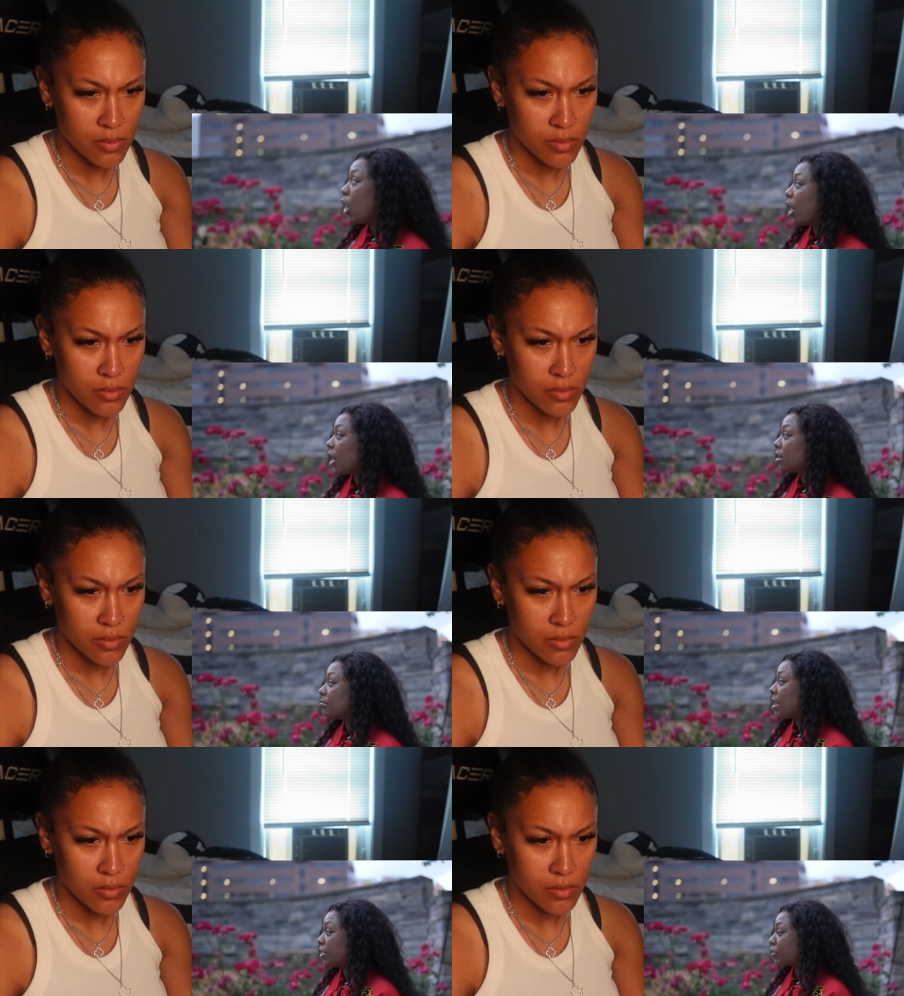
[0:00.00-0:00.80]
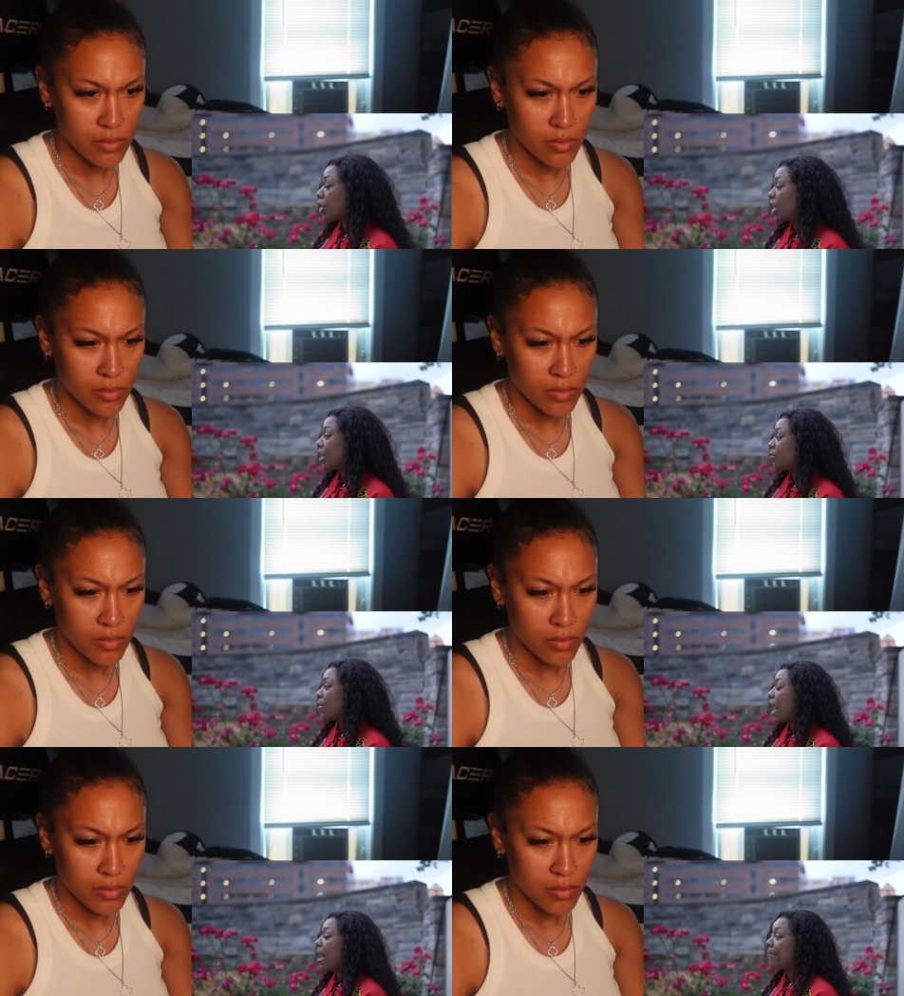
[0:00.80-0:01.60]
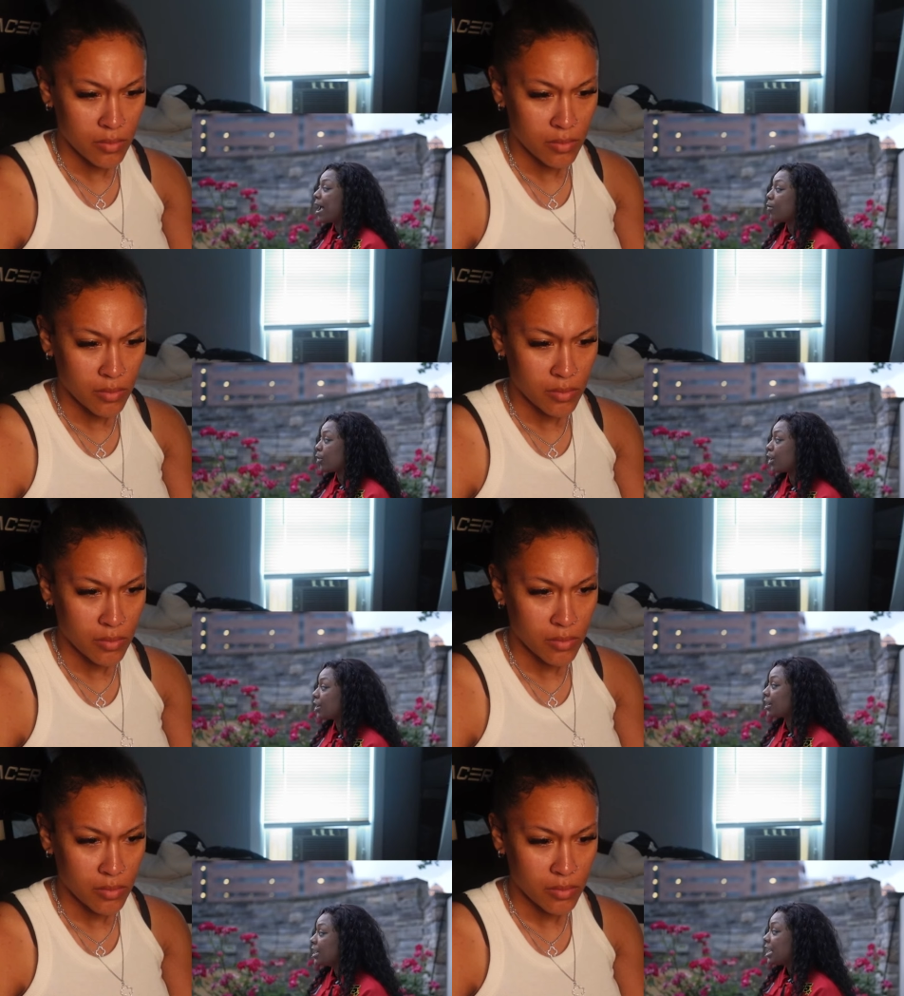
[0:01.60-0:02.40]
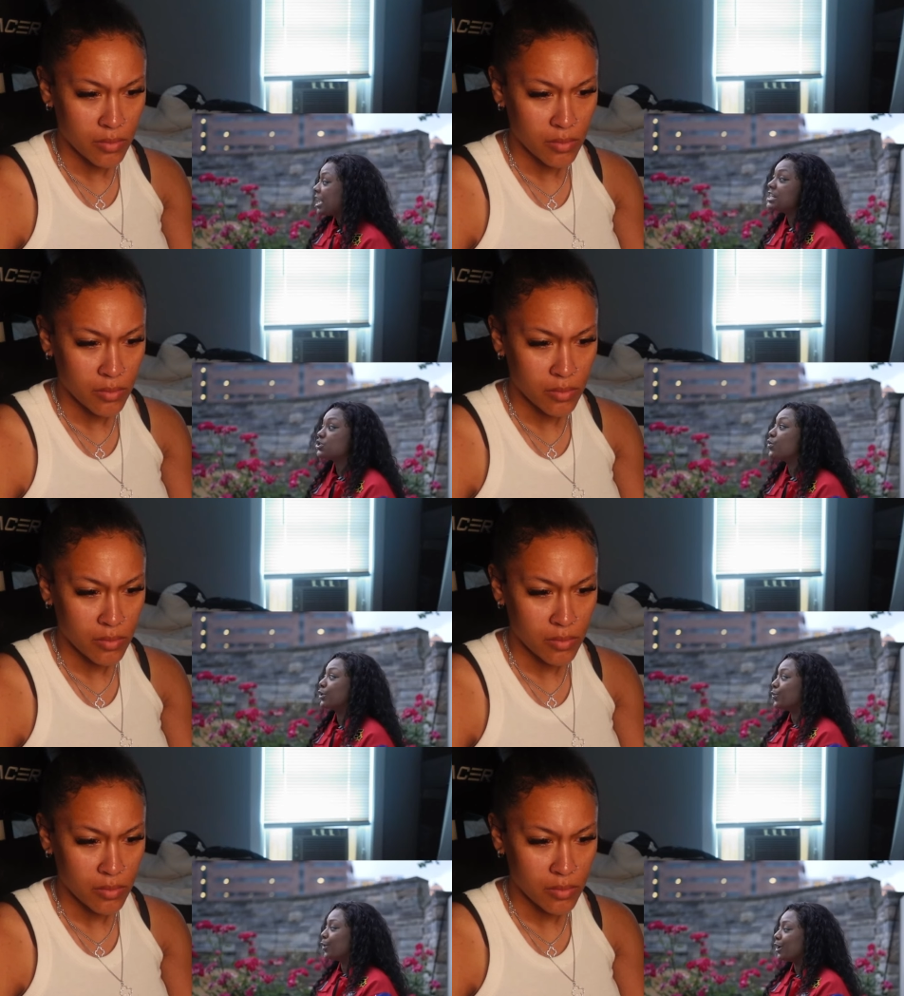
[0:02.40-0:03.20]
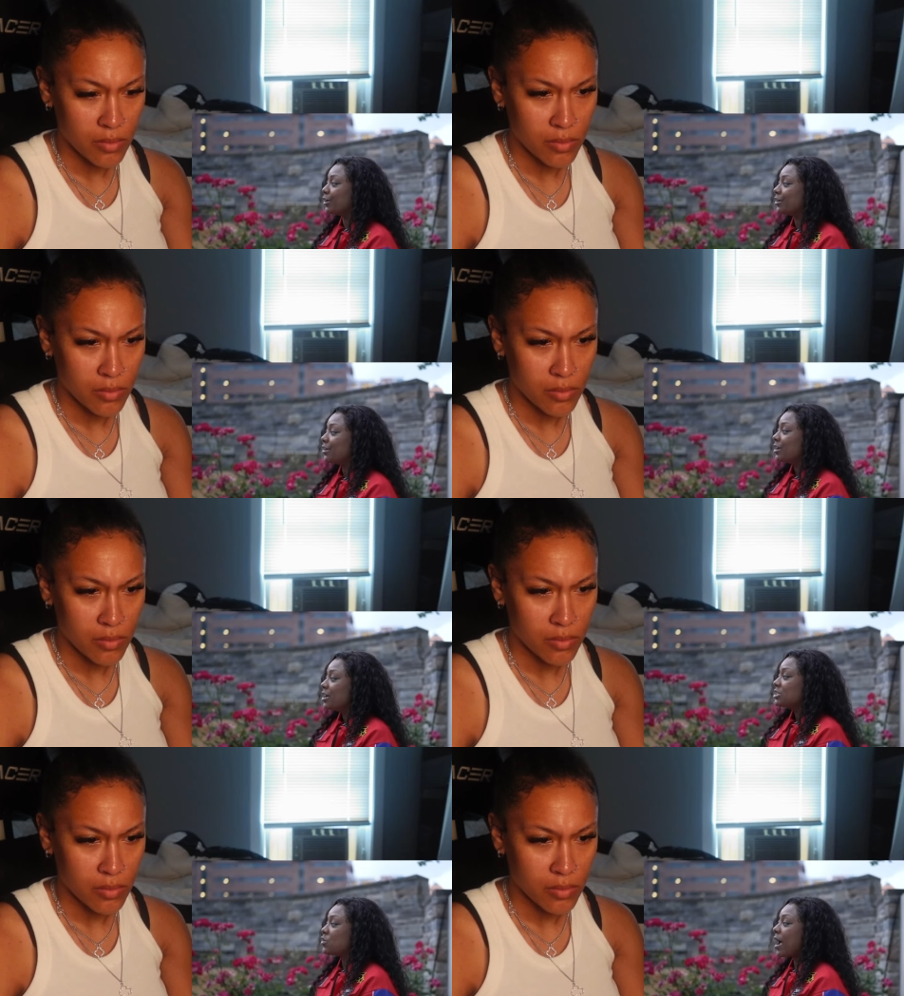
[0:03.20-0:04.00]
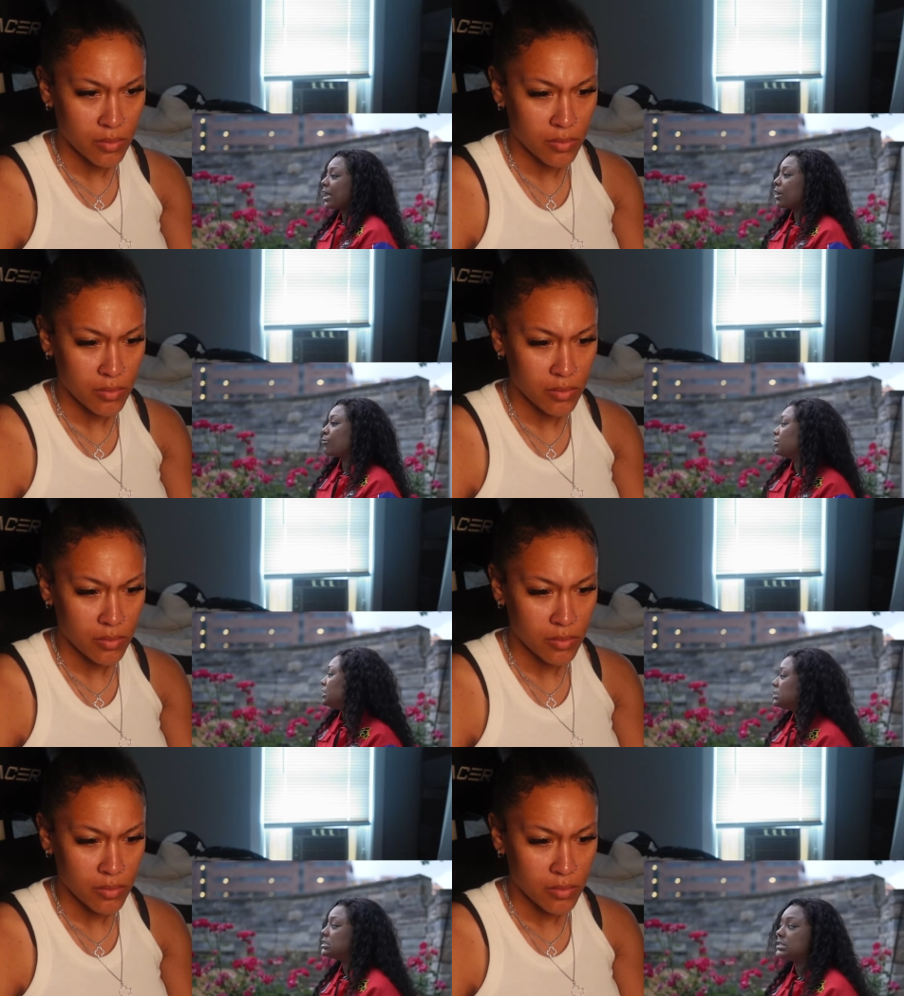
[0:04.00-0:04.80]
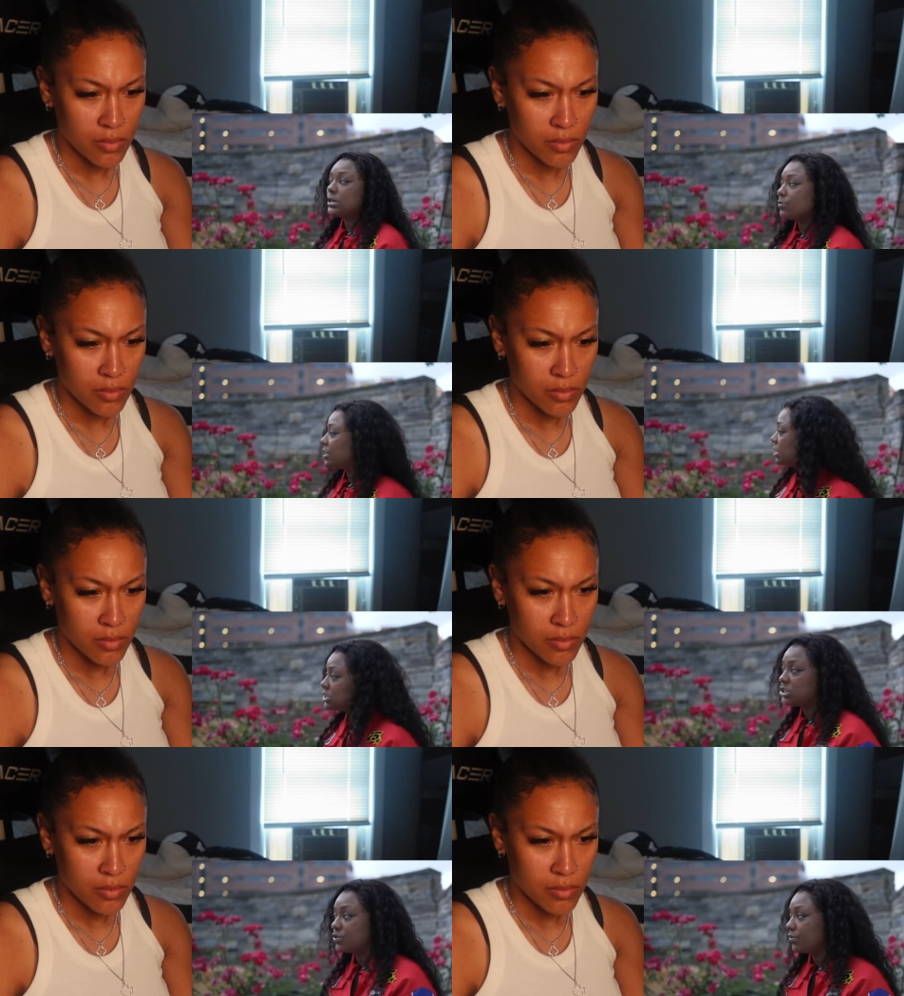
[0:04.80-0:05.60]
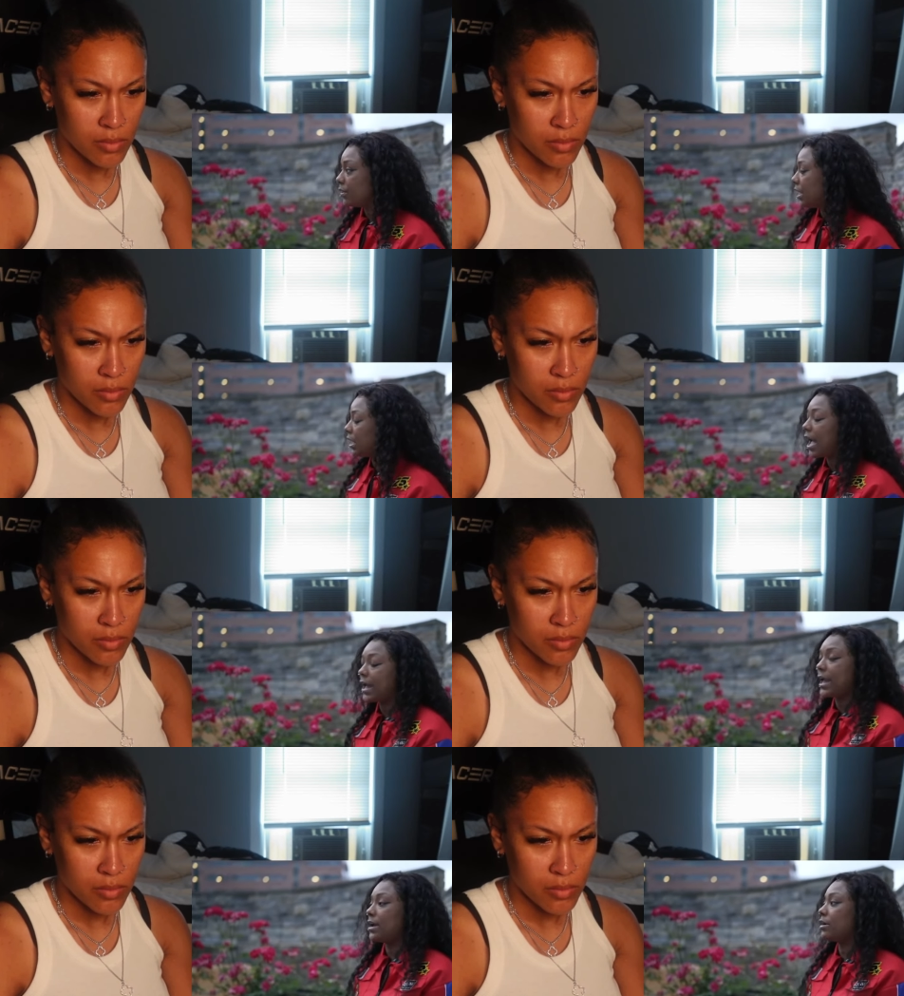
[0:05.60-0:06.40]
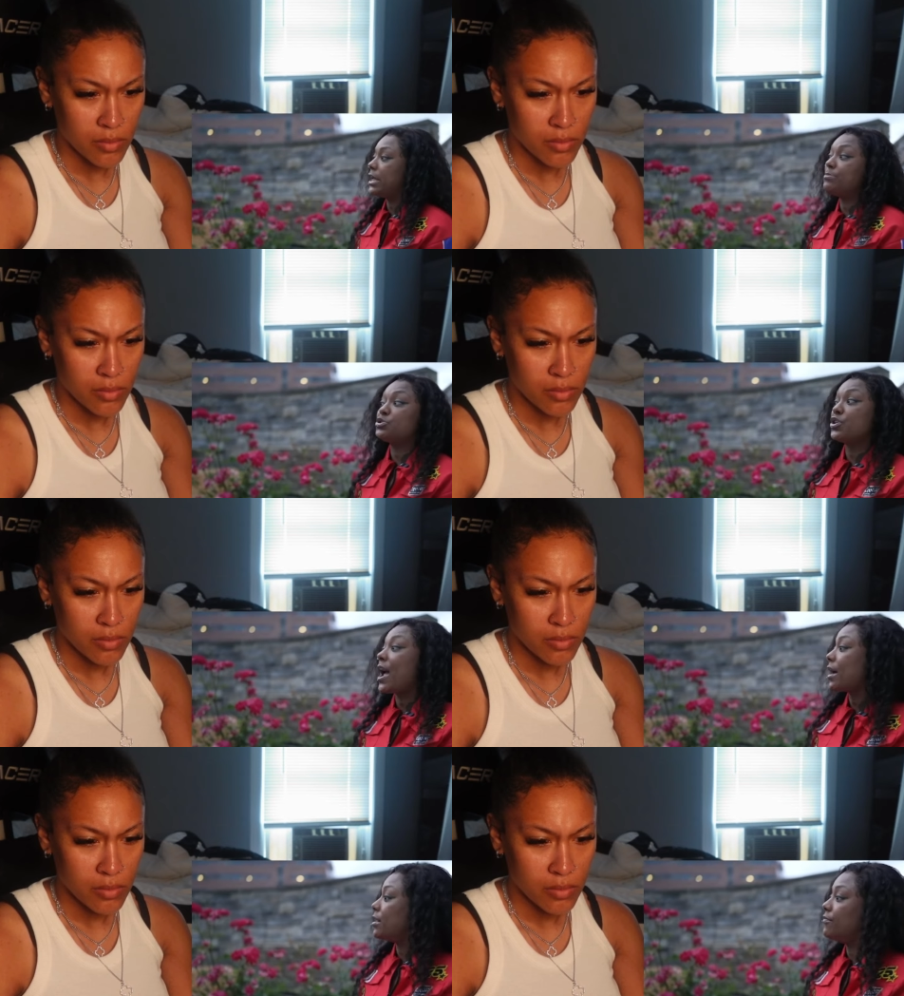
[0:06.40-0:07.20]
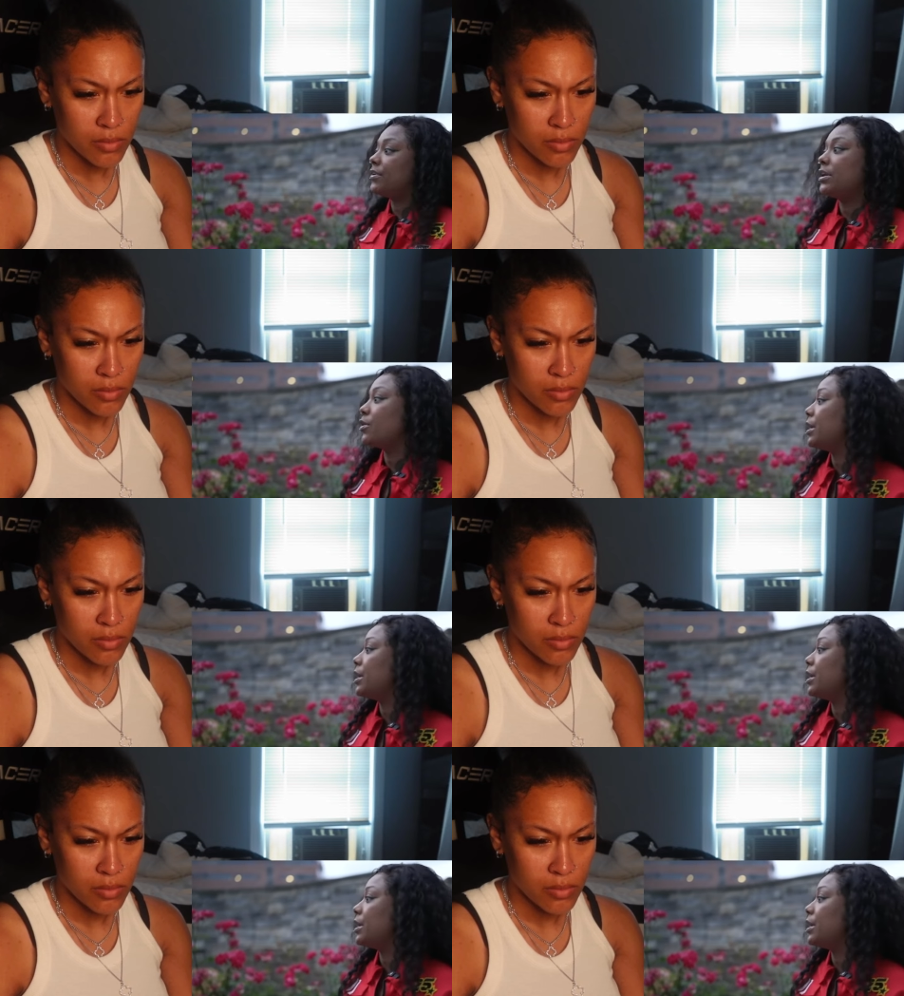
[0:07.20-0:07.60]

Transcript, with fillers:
Speaker 1: my car, my other car, while I'm at work. He's going to court. So I can't really see what he's doing. I can't keep track of